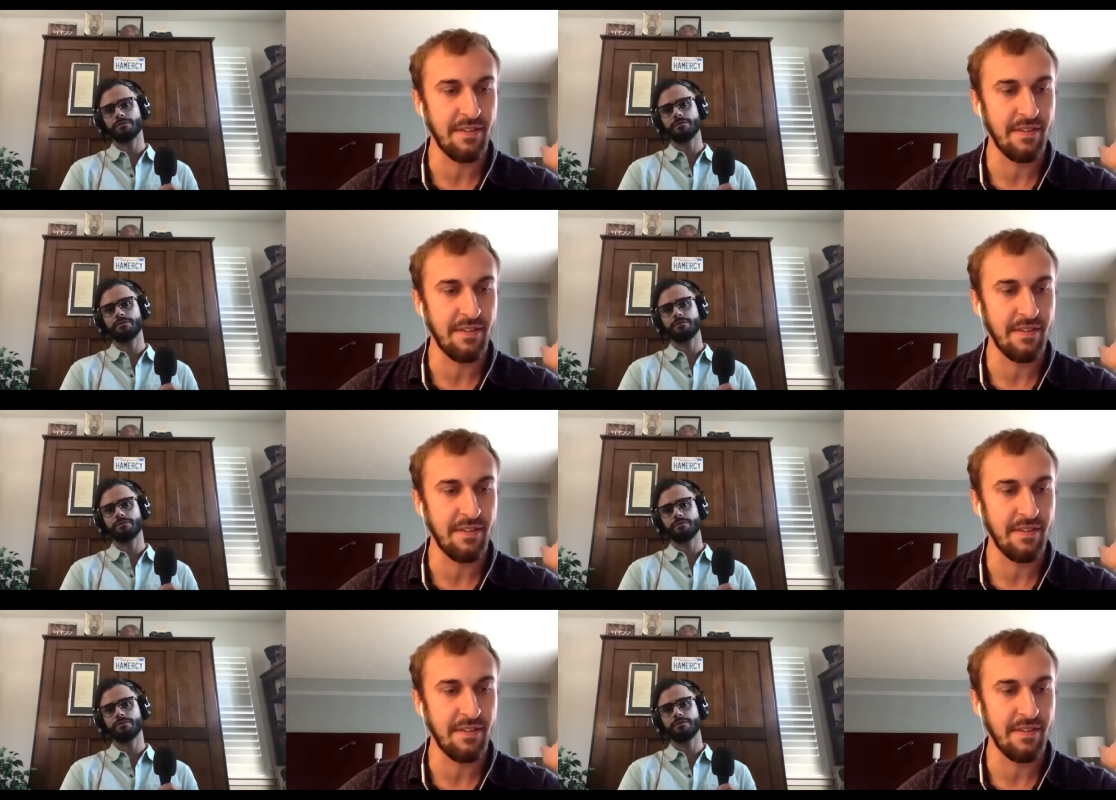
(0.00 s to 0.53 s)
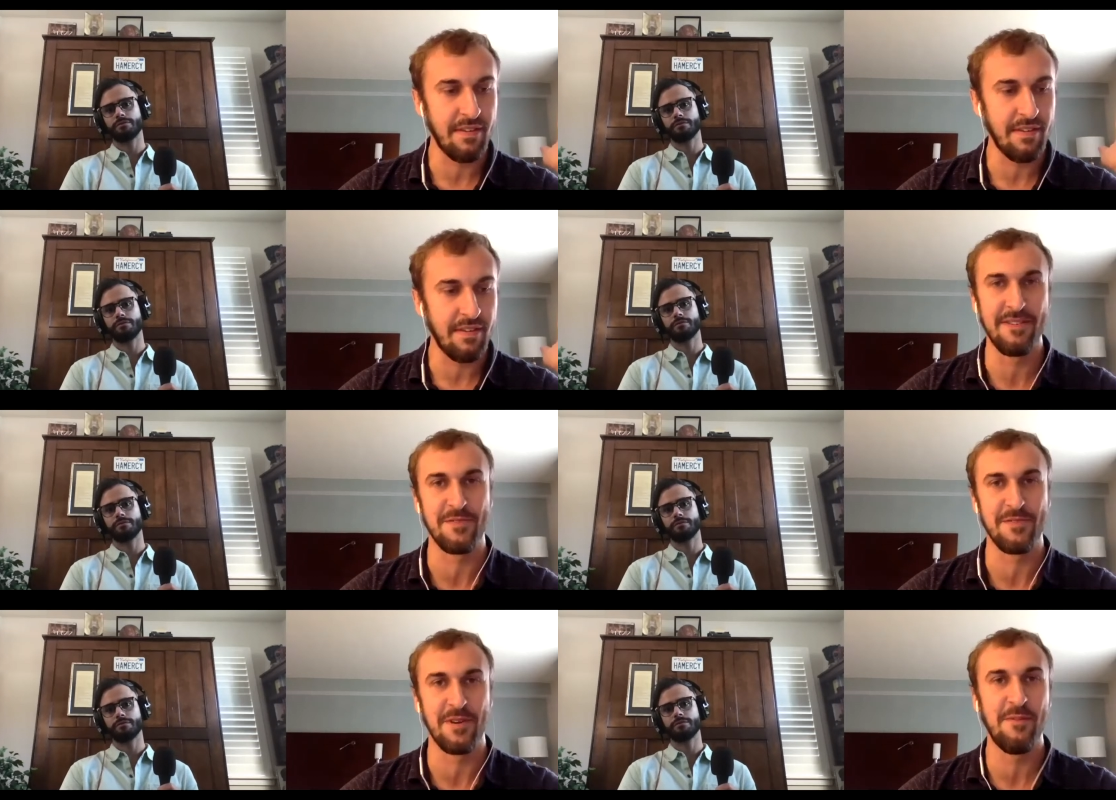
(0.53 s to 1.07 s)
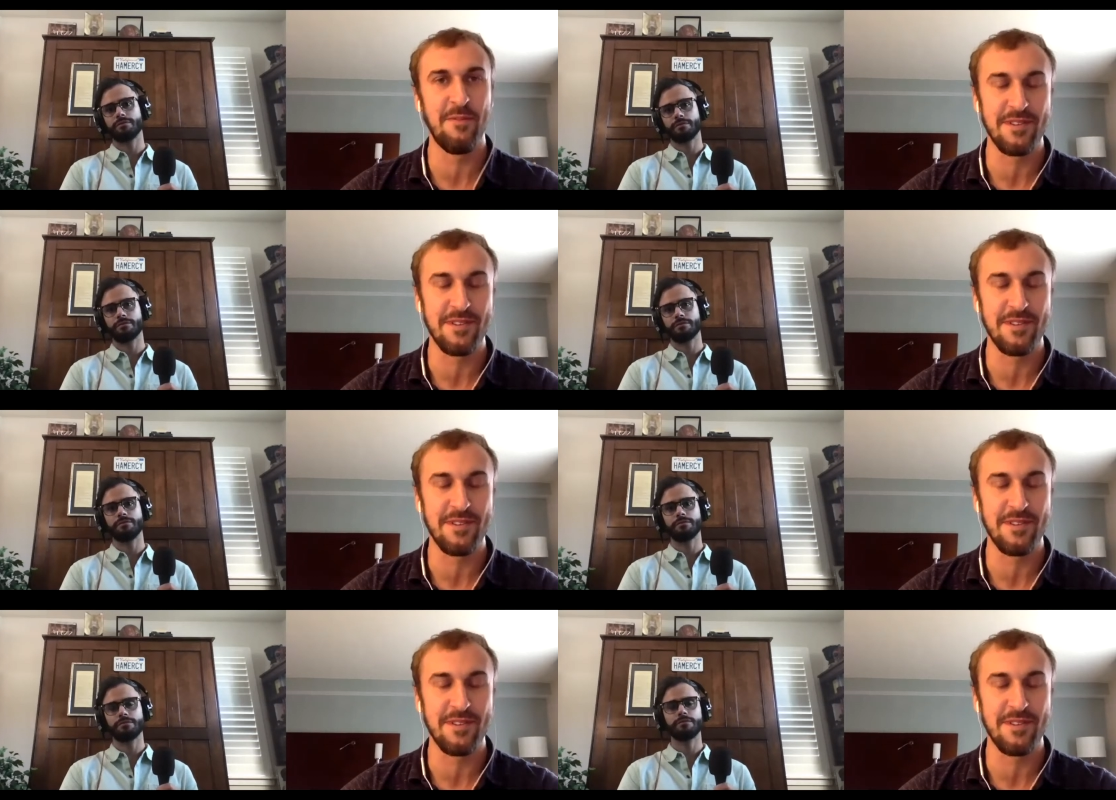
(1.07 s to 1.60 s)
Speaker 1: that would get me in trouble,
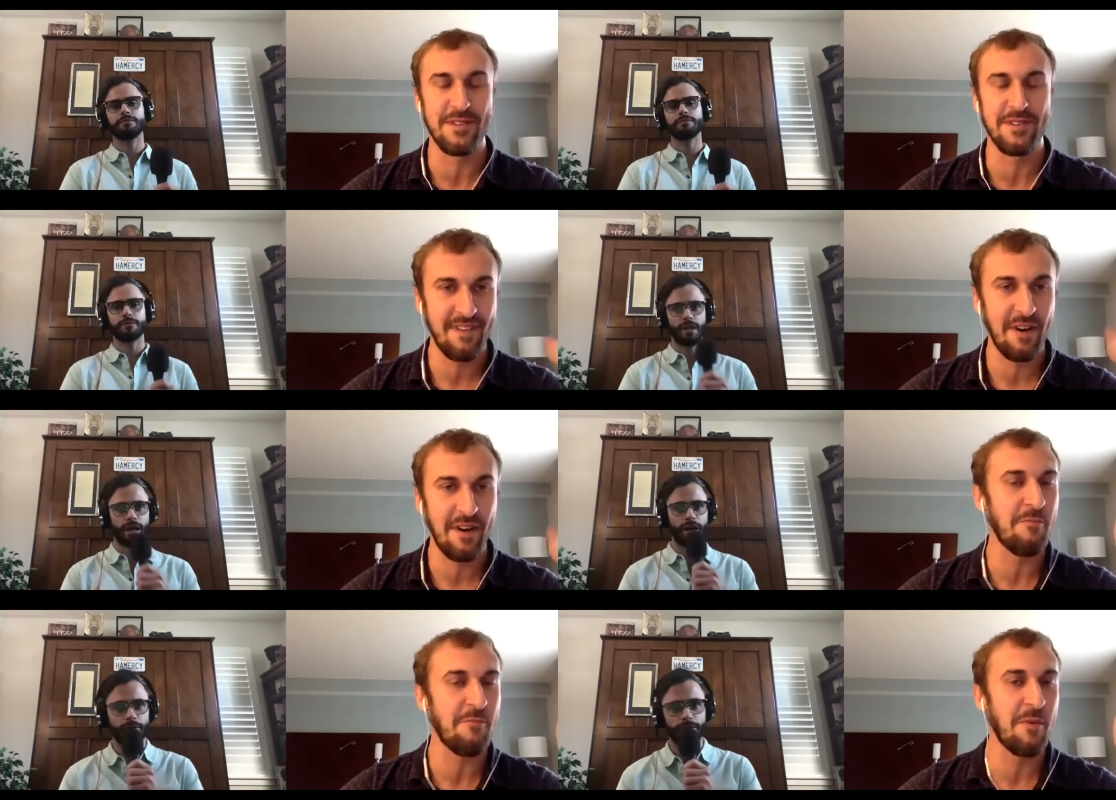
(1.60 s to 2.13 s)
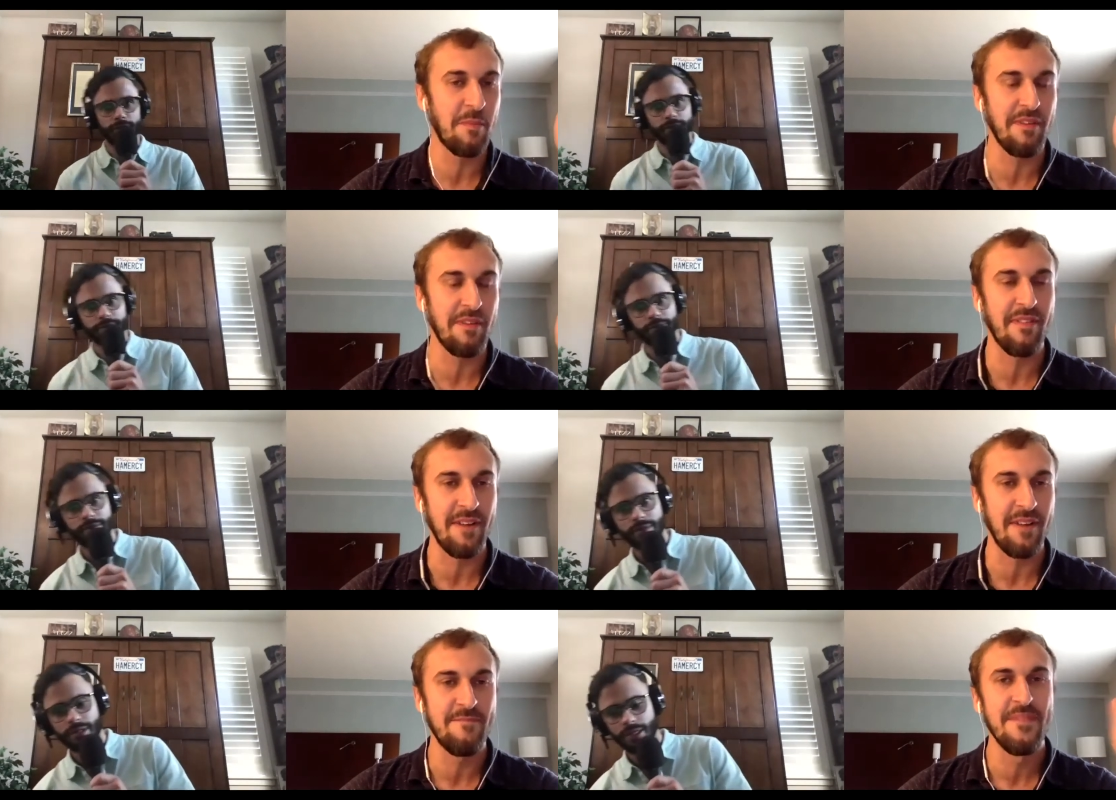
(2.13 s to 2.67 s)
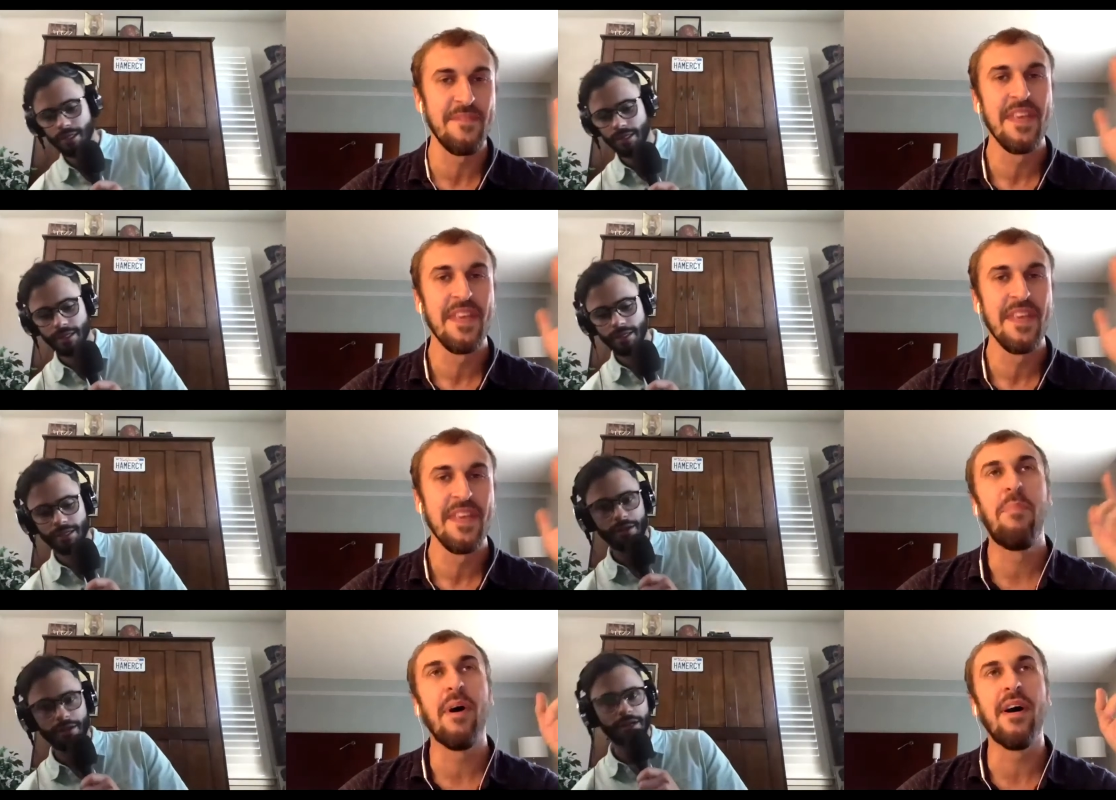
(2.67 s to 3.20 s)
which yeah, we'll be fine.
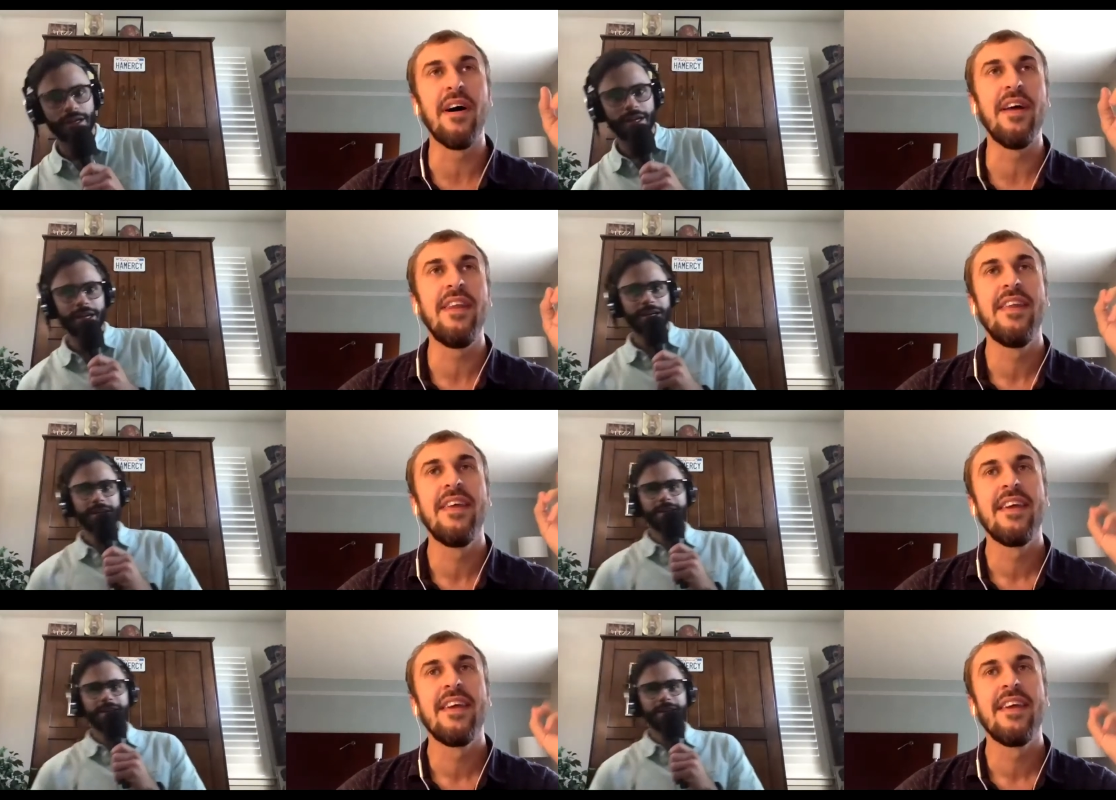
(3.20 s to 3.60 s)
But